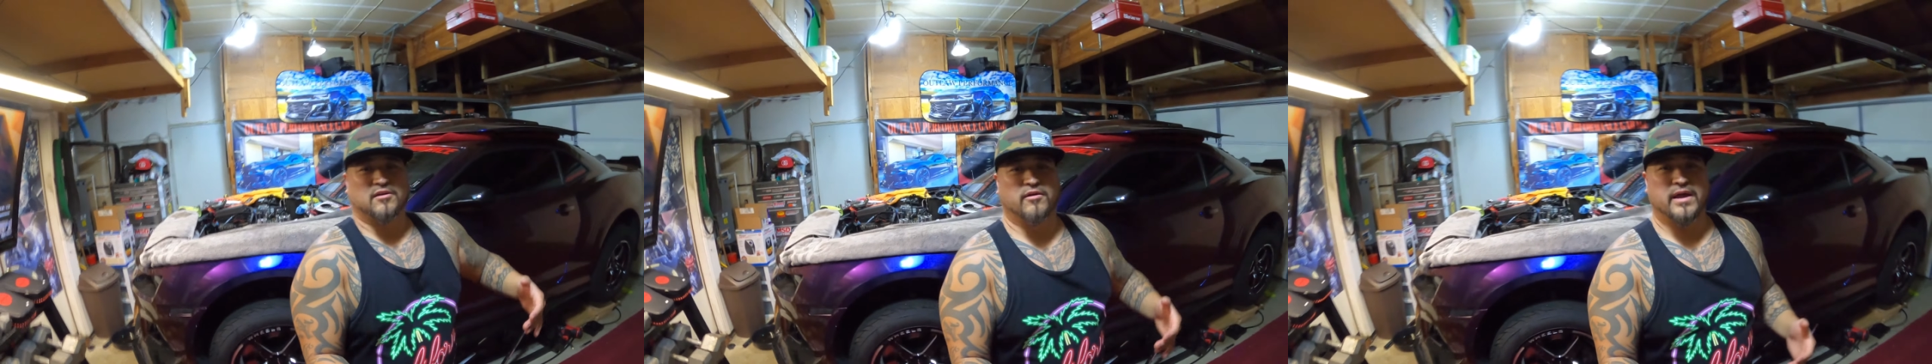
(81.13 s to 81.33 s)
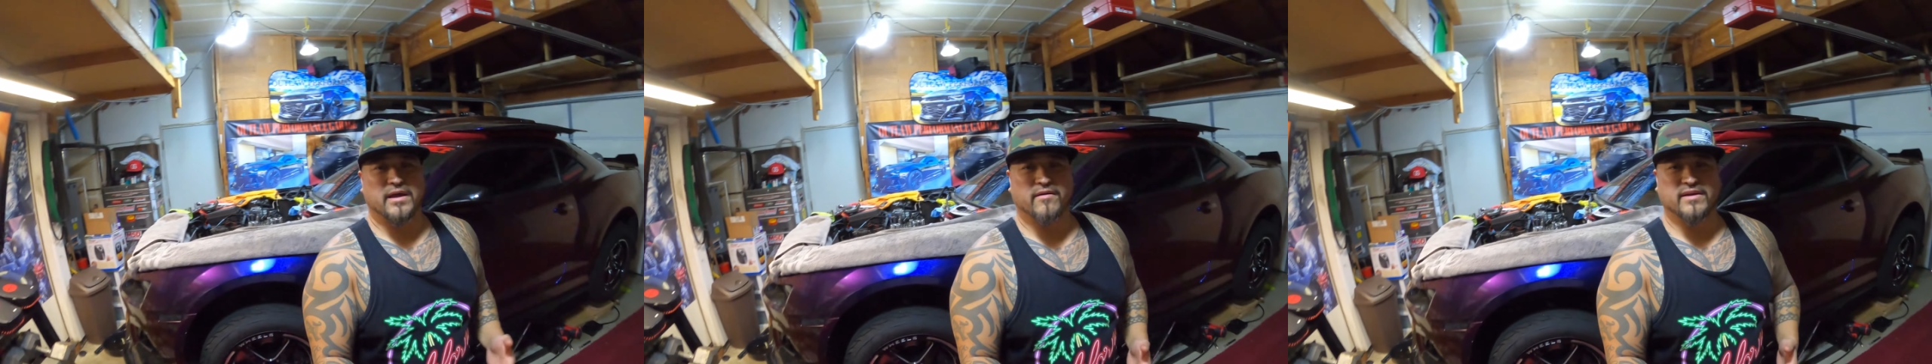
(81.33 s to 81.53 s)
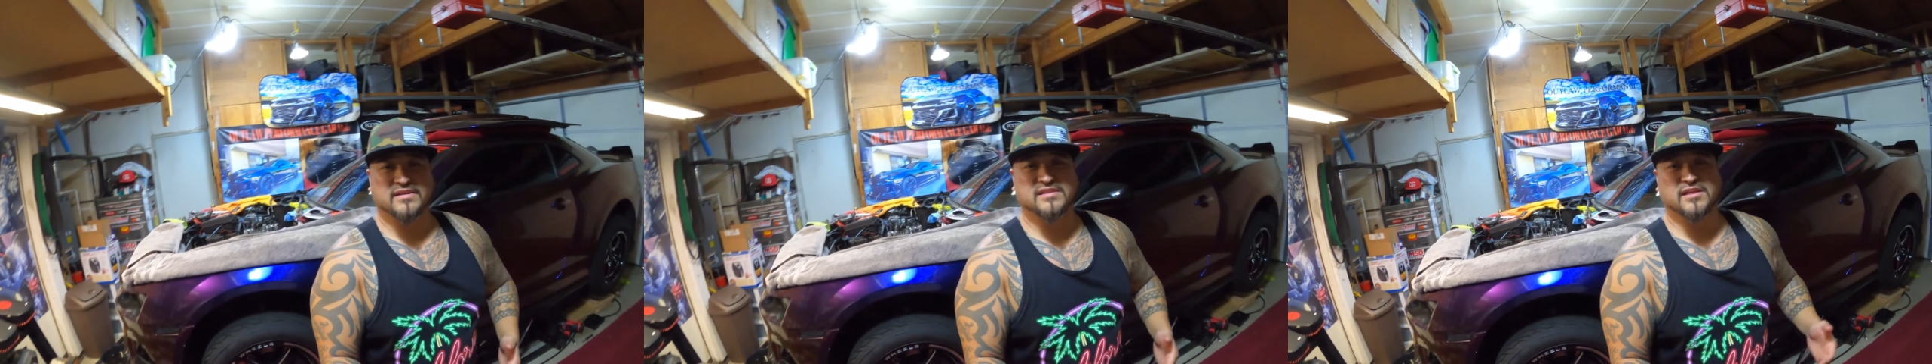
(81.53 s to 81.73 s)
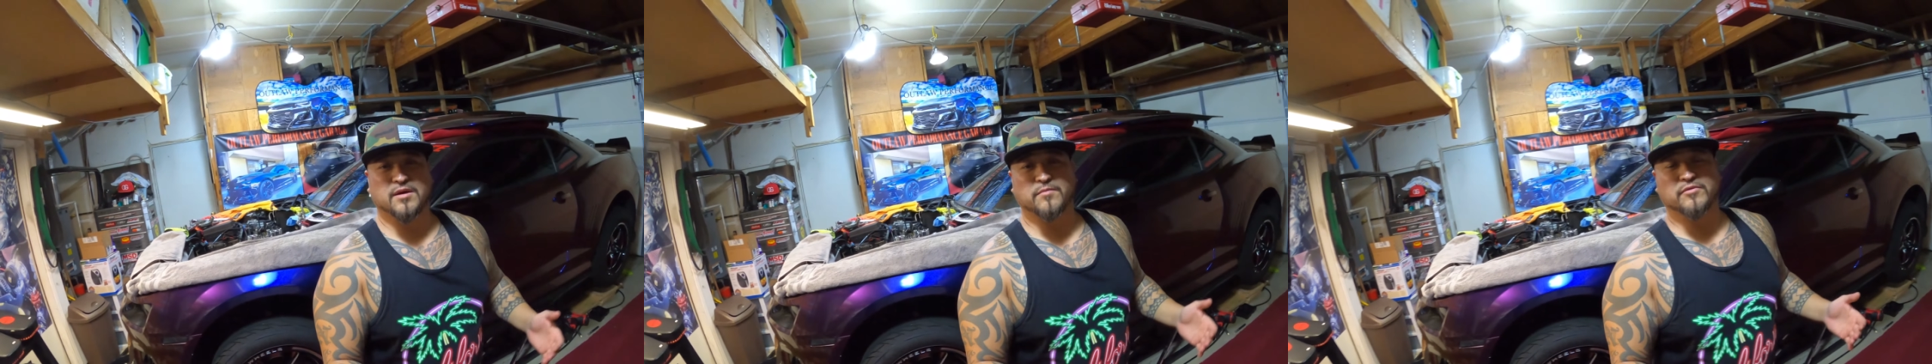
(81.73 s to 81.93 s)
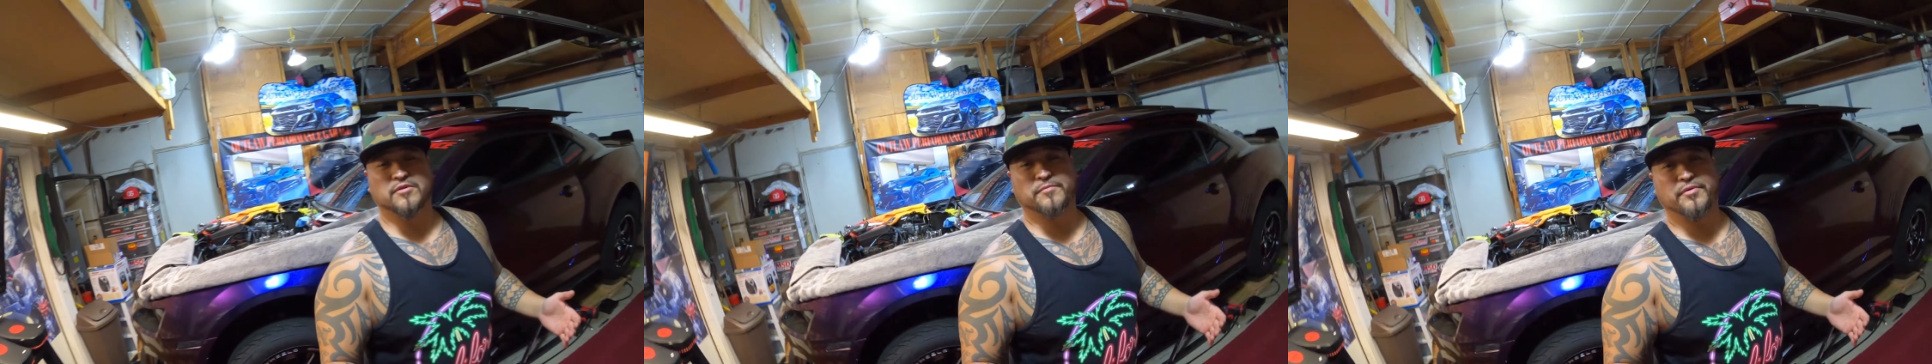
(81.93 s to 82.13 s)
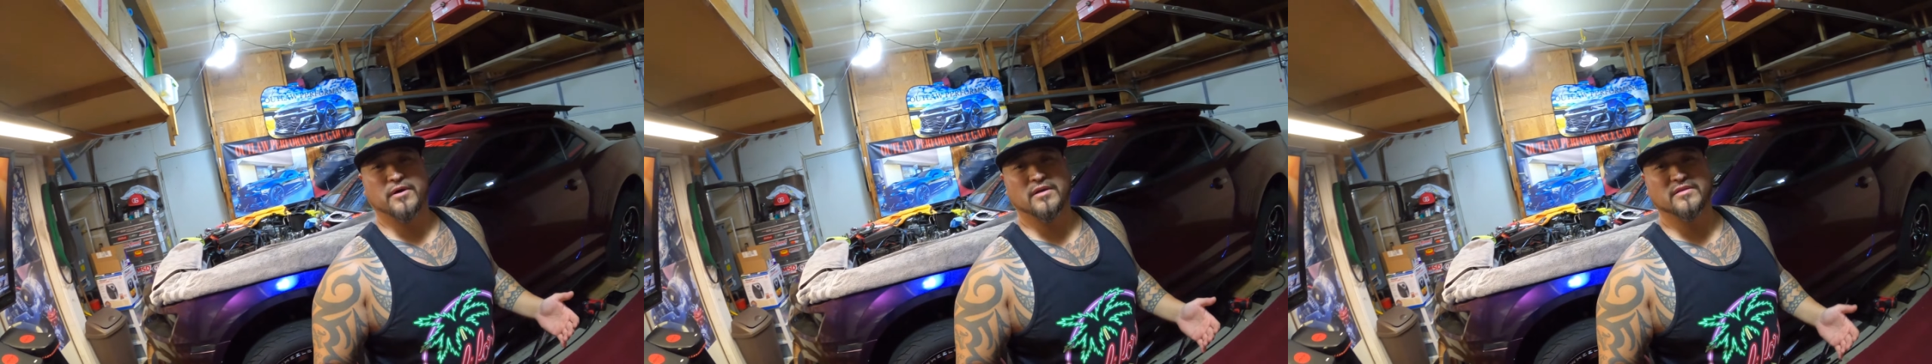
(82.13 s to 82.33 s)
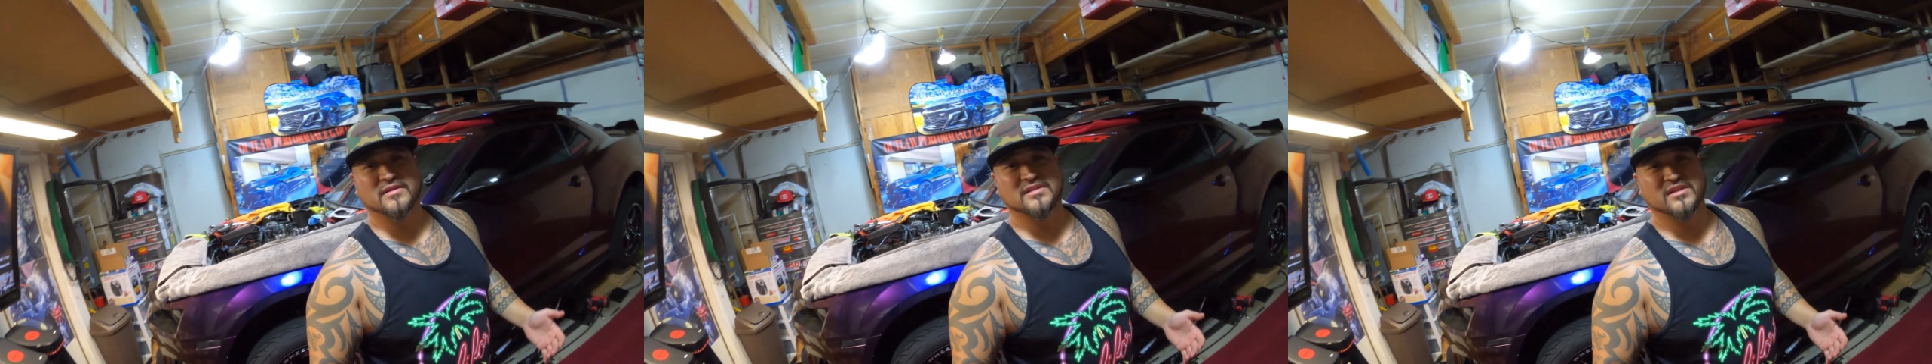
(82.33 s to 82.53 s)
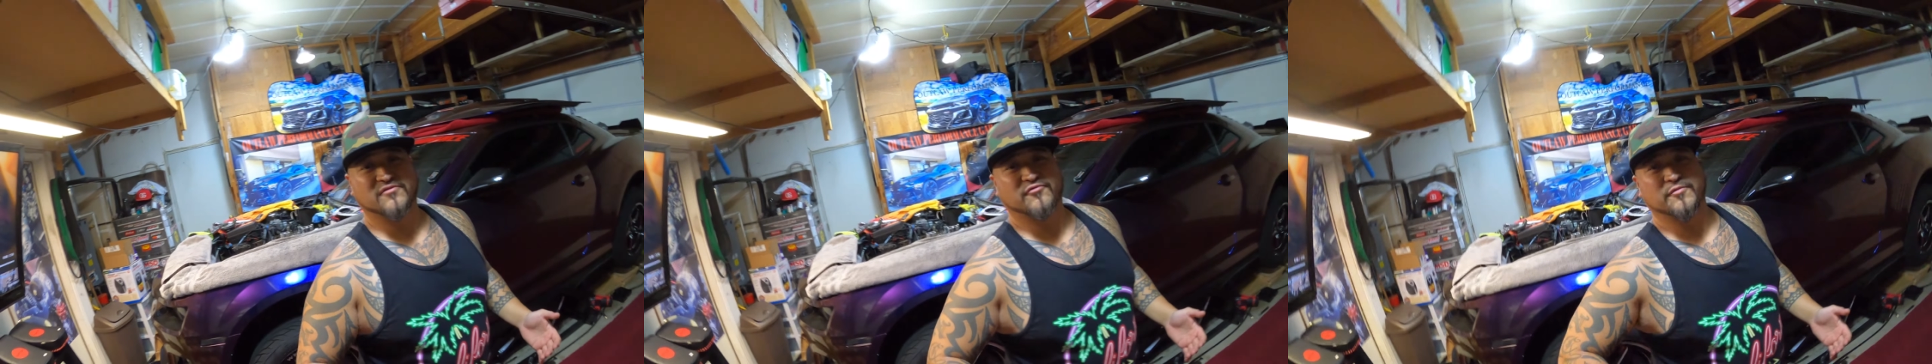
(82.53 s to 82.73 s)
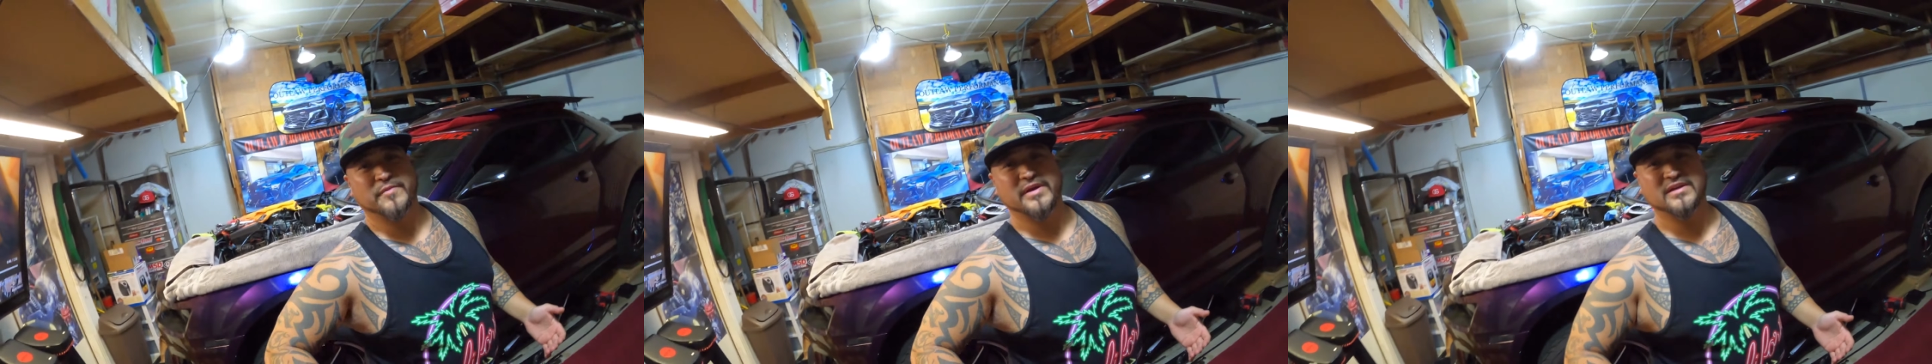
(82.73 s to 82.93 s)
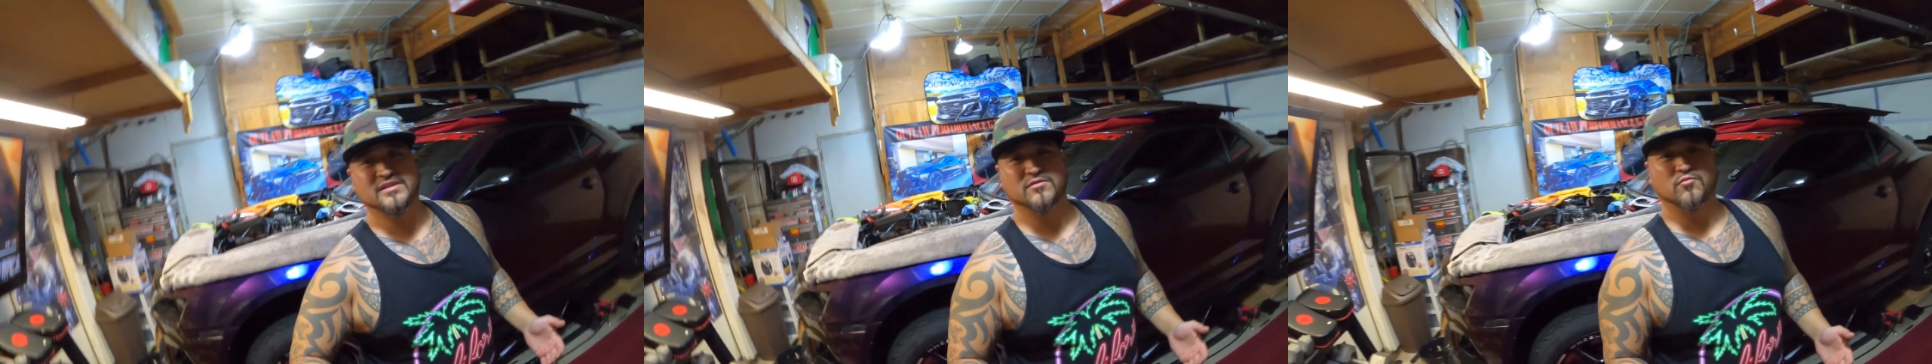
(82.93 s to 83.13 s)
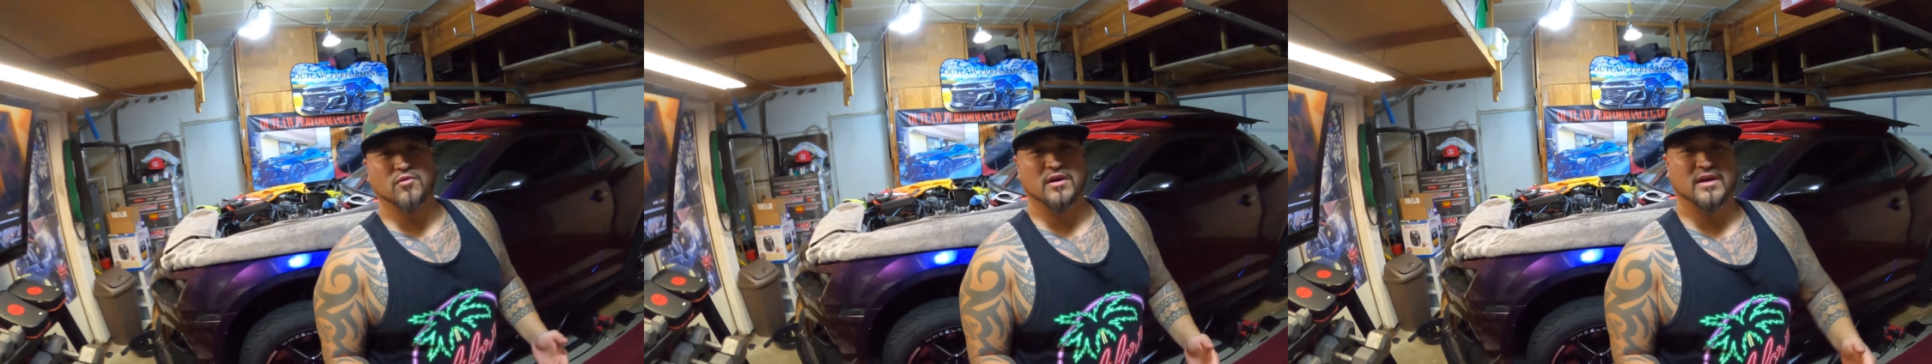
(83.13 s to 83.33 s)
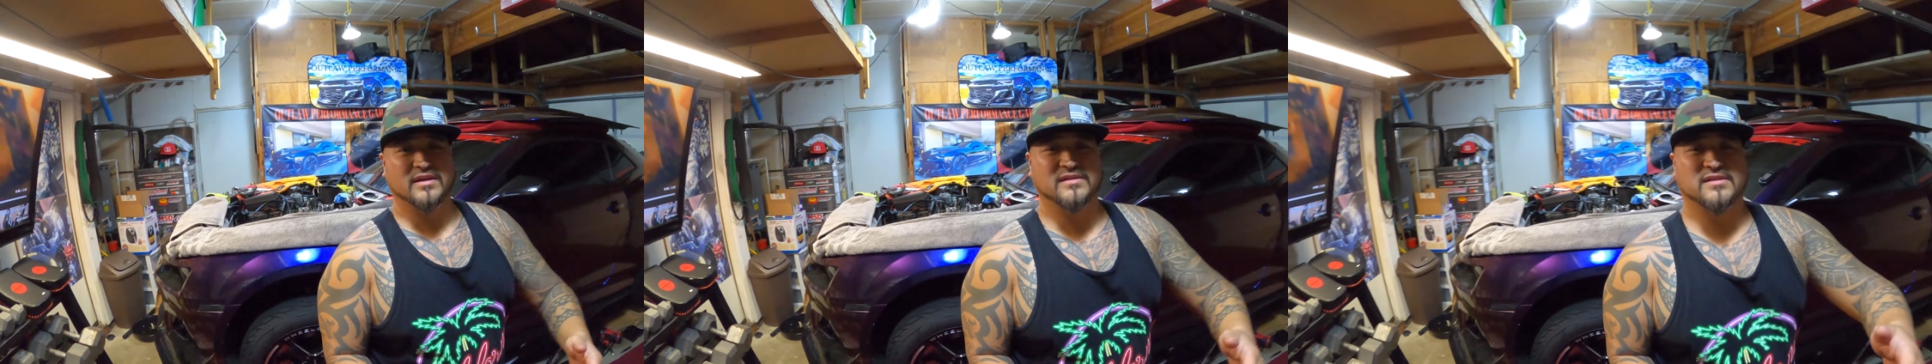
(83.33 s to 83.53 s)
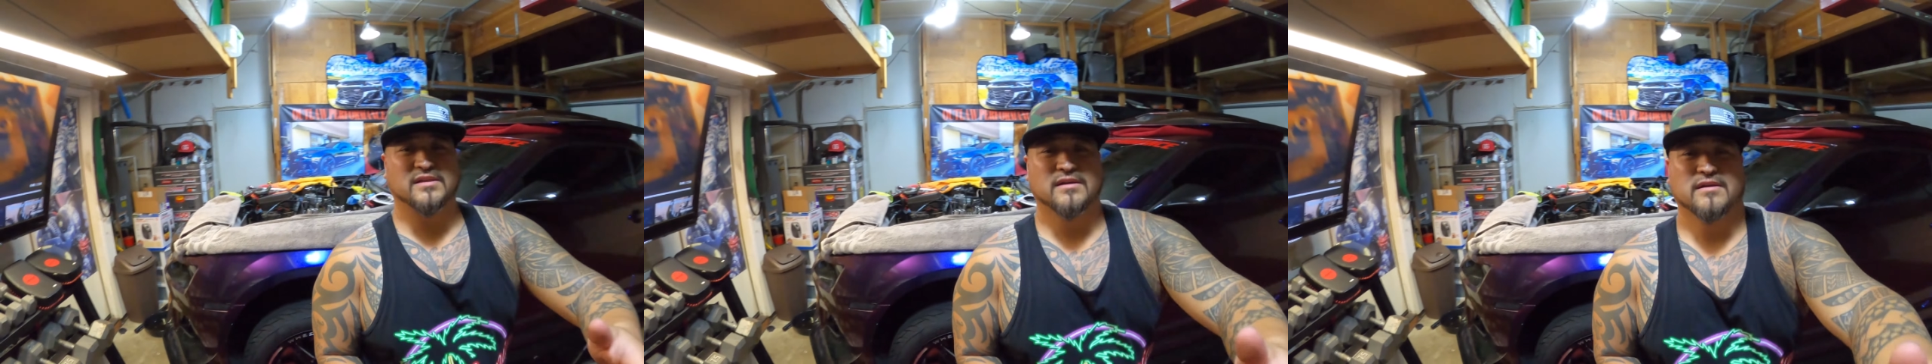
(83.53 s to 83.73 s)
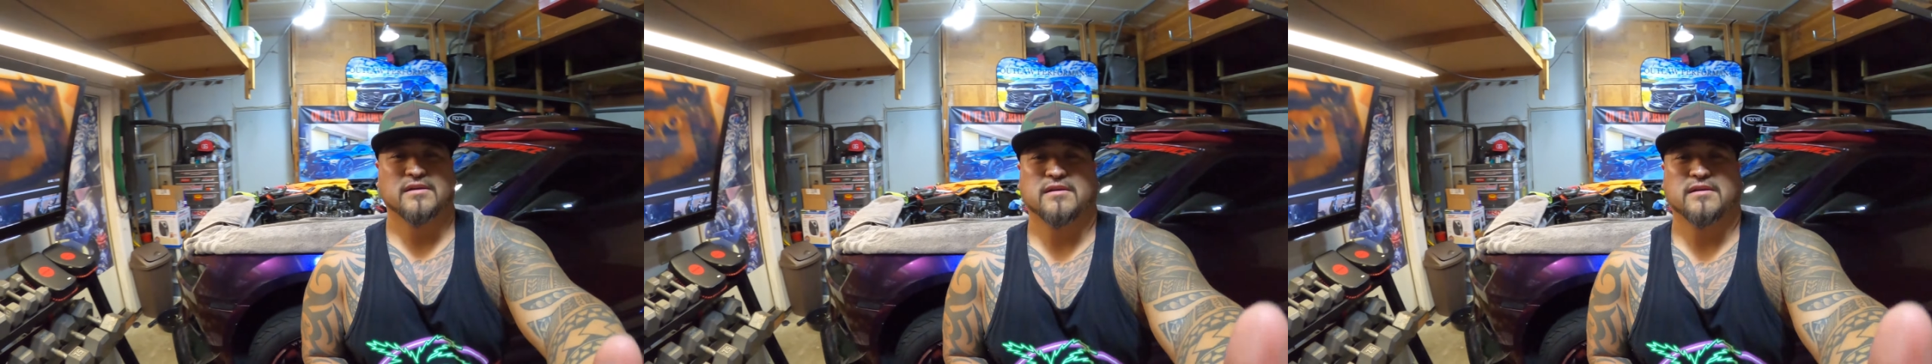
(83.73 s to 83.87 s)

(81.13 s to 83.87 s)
how I stumbled upon this information was